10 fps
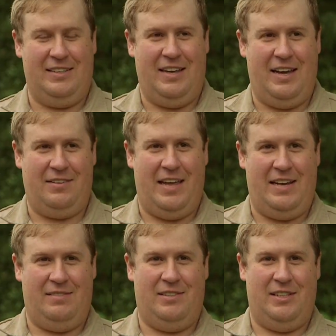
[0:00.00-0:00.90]
and how
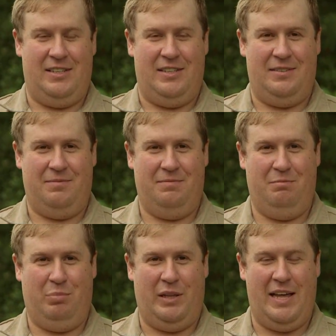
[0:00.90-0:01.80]
that uh,
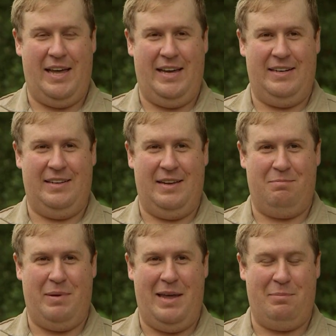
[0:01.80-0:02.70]
plan,
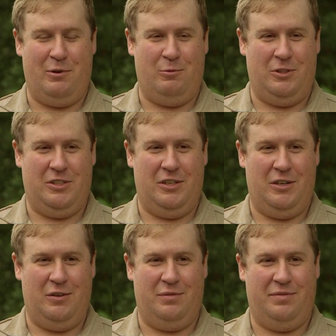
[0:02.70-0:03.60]
that paper will
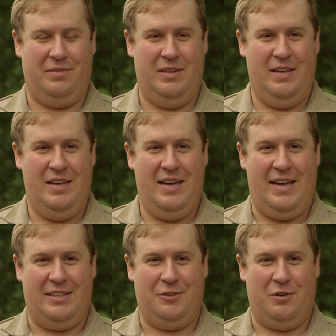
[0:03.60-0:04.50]
serve
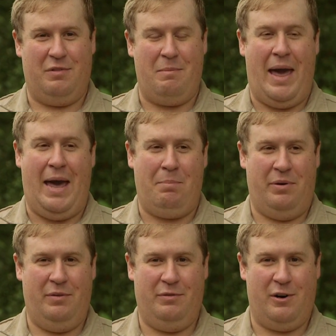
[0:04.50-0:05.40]
as sort of a map
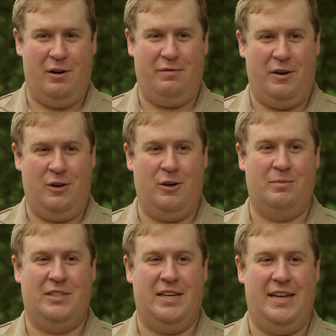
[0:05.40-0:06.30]
for our
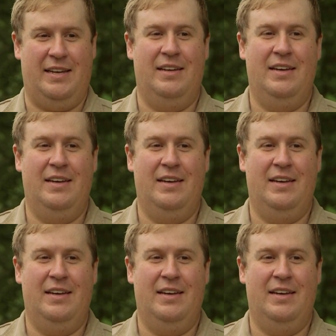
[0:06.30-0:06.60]
farm saying